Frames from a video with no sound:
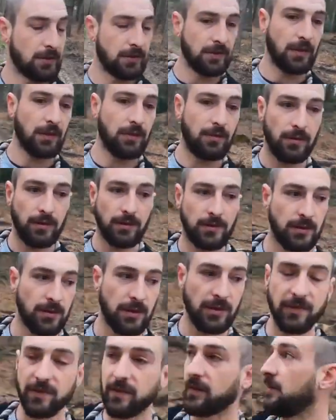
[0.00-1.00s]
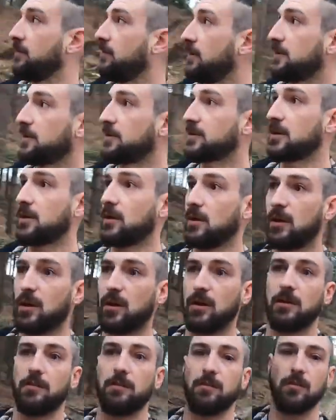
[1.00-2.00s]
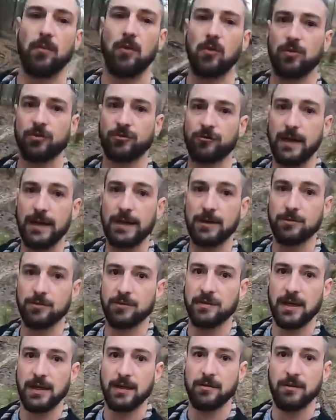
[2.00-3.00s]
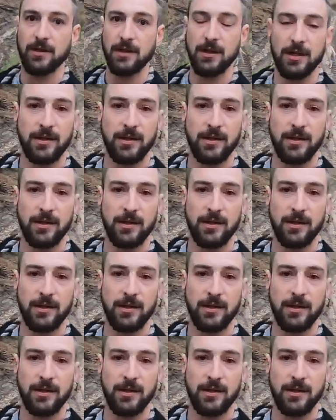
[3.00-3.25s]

So as you can see, we've just got more trails now.